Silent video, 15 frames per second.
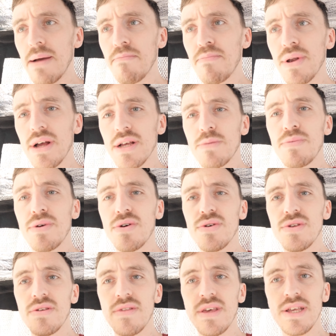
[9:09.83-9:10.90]
Plus,
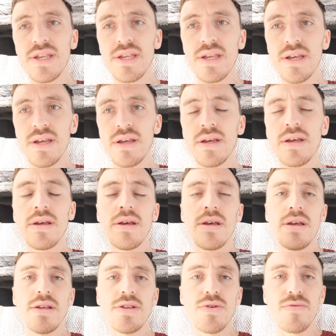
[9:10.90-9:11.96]
because of this
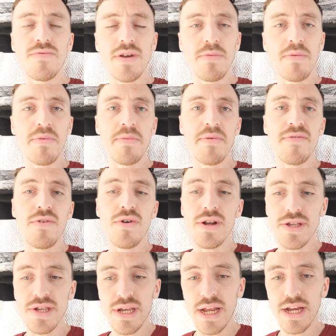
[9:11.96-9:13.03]
sort of double bubble foil
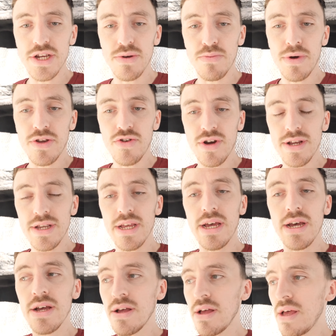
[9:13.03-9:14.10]
insulation, we're trying
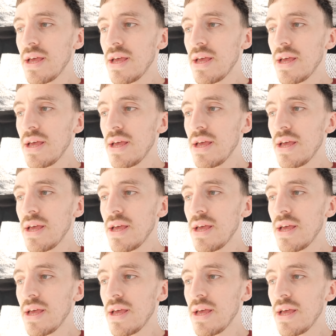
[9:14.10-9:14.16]
to